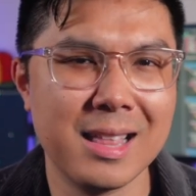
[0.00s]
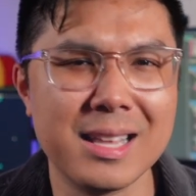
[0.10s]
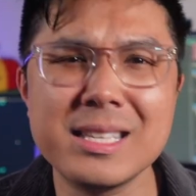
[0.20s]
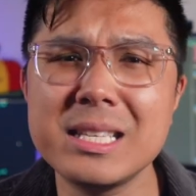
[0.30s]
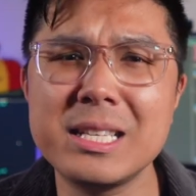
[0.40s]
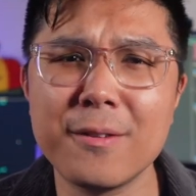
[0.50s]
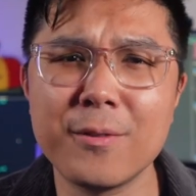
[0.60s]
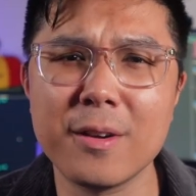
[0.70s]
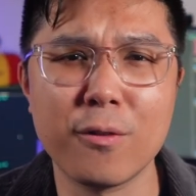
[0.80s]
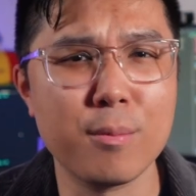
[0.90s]
This is
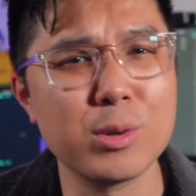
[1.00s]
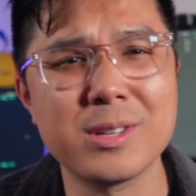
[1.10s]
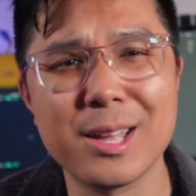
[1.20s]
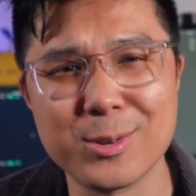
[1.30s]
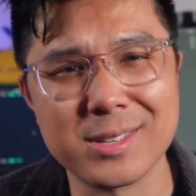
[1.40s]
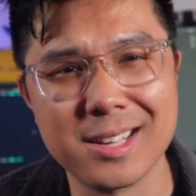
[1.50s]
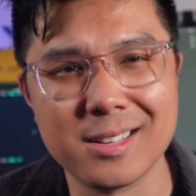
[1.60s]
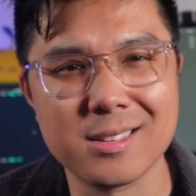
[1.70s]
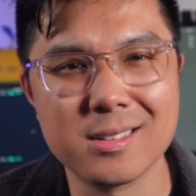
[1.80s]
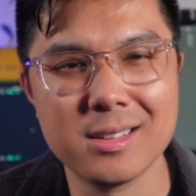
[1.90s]
different for most other
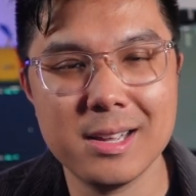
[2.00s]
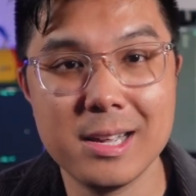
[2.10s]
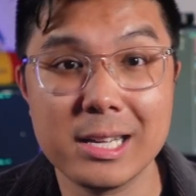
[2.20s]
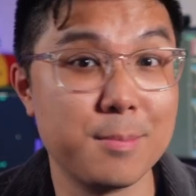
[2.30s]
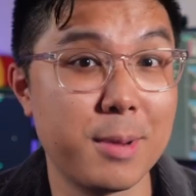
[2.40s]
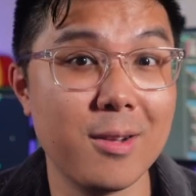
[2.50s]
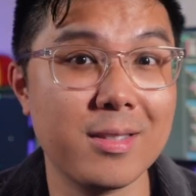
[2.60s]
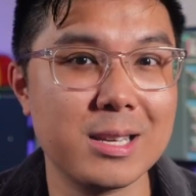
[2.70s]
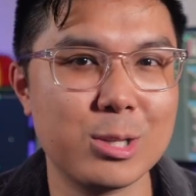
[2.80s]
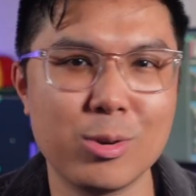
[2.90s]
skills. Compare
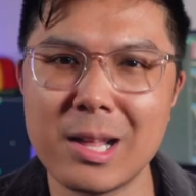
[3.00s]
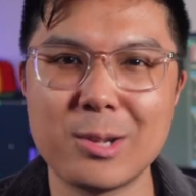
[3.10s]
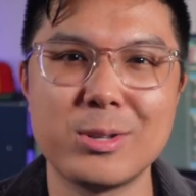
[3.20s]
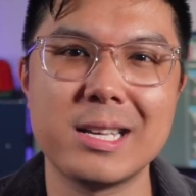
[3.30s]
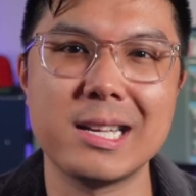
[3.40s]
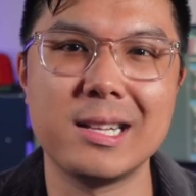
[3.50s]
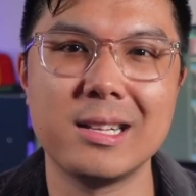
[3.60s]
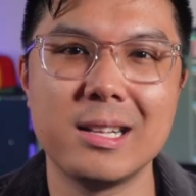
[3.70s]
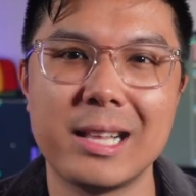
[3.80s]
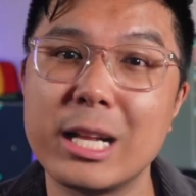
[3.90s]
this to another
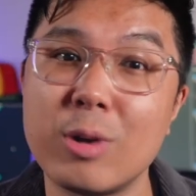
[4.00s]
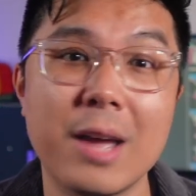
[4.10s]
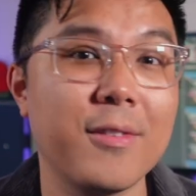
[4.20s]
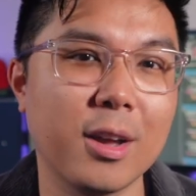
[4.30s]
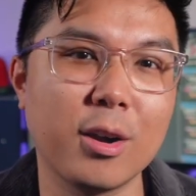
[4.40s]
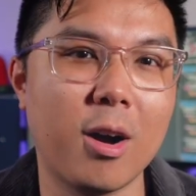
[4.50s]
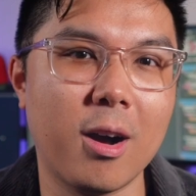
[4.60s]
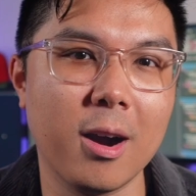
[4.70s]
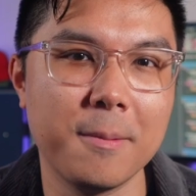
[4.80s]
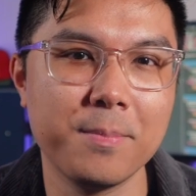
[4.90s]
skill like driving a
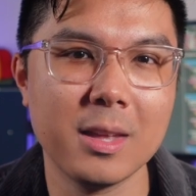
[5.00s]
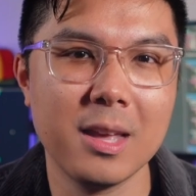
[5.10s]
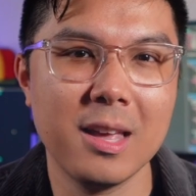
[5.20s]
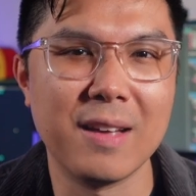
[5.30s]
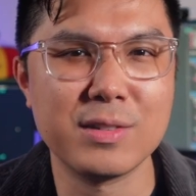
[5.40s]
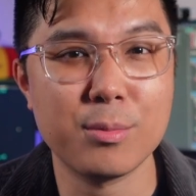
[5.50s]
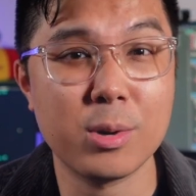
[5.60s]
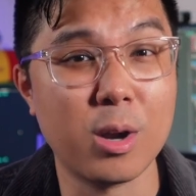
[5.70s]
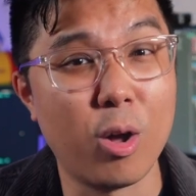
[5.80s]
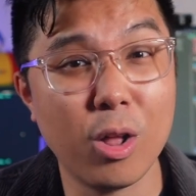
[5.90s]
car. If
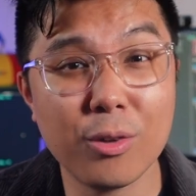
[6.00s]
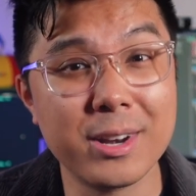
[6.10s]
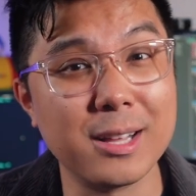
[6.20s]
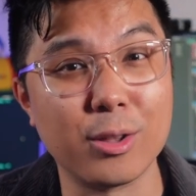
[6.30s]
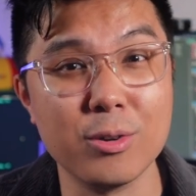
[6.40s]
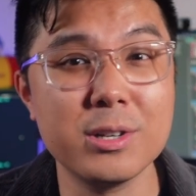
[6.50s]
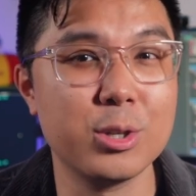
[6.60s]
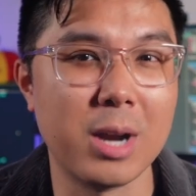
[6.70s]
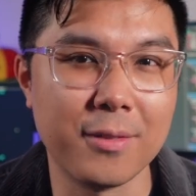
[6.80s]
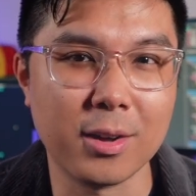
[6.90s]
someone already learned to
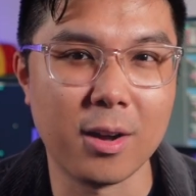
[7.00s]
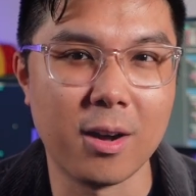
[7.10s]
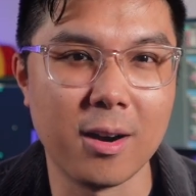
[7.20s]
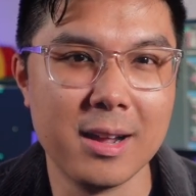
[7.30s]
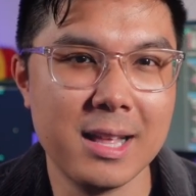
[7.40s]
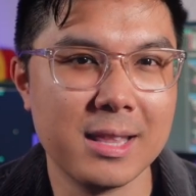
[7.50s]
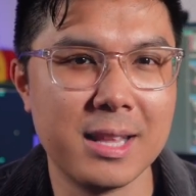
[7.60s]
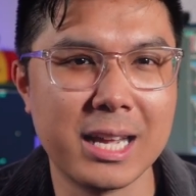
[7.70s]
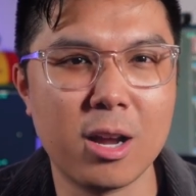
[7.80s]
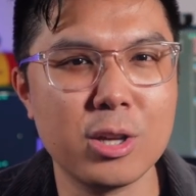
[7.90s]
drive a car, then
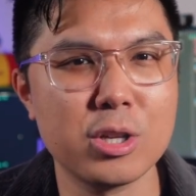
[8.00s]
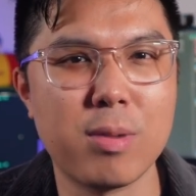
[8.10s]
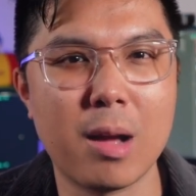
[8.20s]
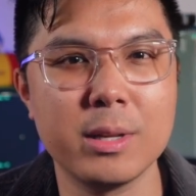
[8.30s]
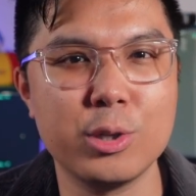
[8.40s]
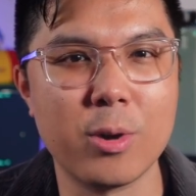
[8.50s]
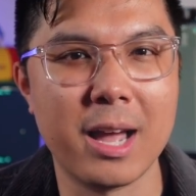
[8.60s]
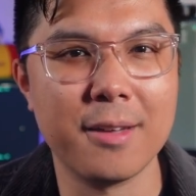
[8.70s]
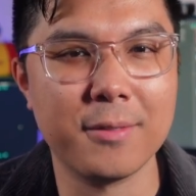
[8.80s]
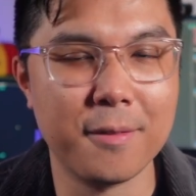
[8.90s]
they can also probably
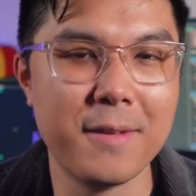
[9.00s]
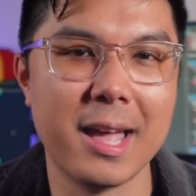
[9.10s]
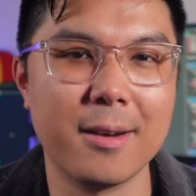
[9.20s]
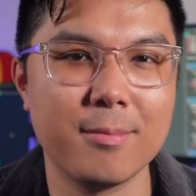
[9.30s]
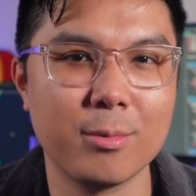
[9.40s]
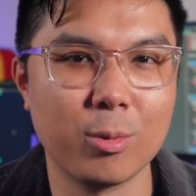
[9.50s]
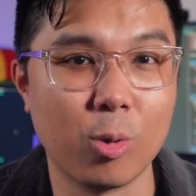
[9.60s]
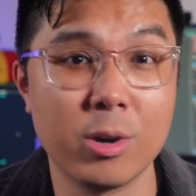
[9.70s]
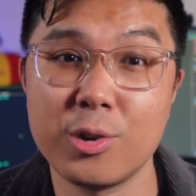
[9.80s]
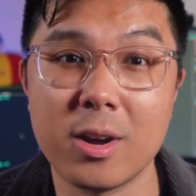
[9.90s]
drive a van
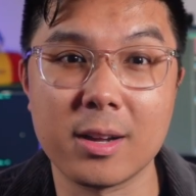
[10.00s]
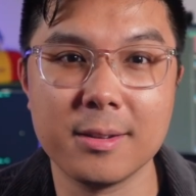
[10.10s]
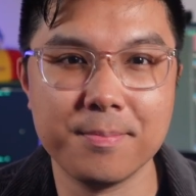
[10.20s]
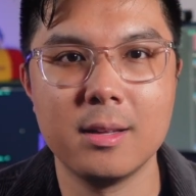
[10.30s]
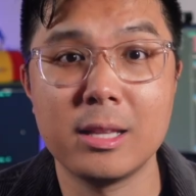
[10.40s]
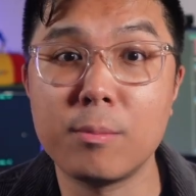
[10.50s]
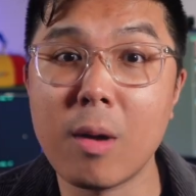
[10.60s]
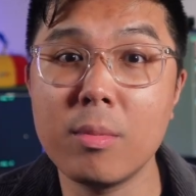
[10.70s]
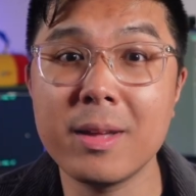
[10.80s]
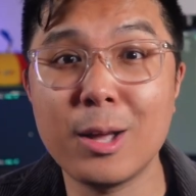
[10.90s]
or a truck. They'll
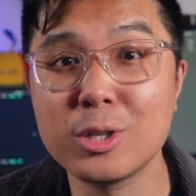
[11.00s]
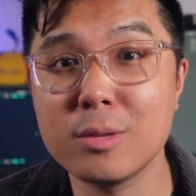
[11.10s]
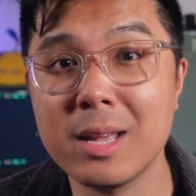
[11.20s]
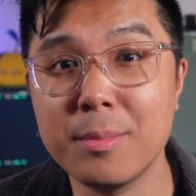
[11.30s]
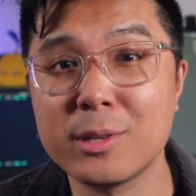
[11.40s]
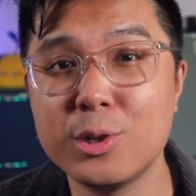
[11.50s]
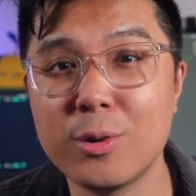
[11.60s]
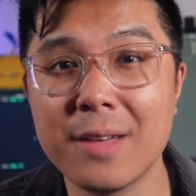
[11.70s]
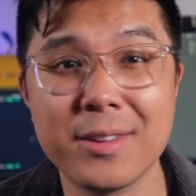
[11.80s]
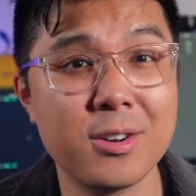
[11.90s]
probably also be able to
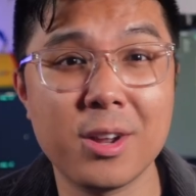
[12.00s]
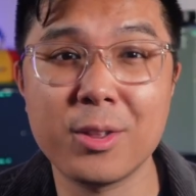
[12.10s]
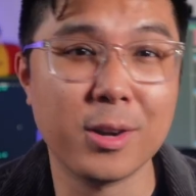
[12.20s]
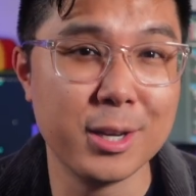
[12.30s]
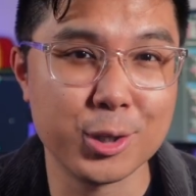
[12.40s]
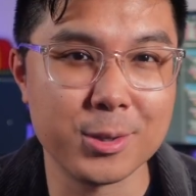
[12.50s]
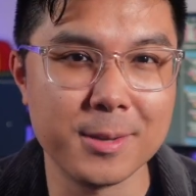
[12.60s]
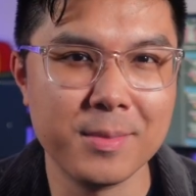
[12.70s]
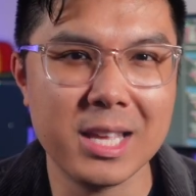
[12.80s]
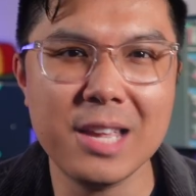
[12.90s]
drive in another country,
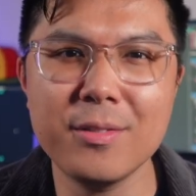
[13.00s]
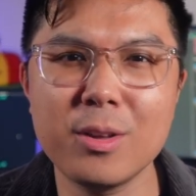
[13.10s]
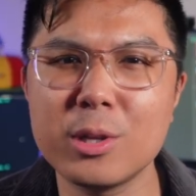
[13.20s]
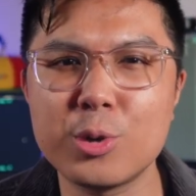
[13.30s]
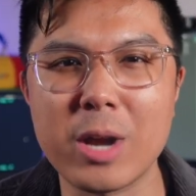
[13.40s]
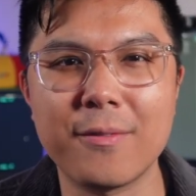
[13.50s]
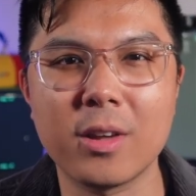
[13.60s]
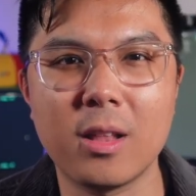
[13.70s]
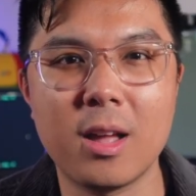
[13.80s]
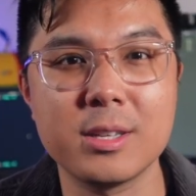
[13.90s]
even though the traffic
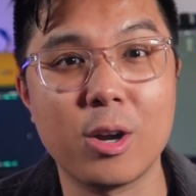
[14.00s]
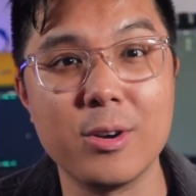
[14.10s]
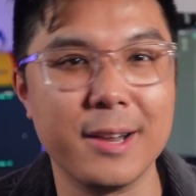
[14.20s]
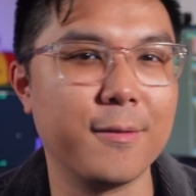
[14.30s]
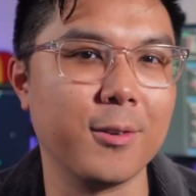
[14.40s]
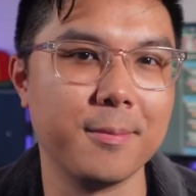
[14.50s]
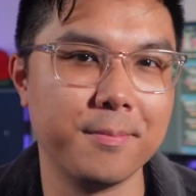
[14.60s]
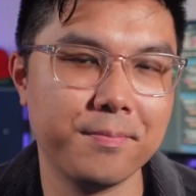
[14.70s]
laws are different.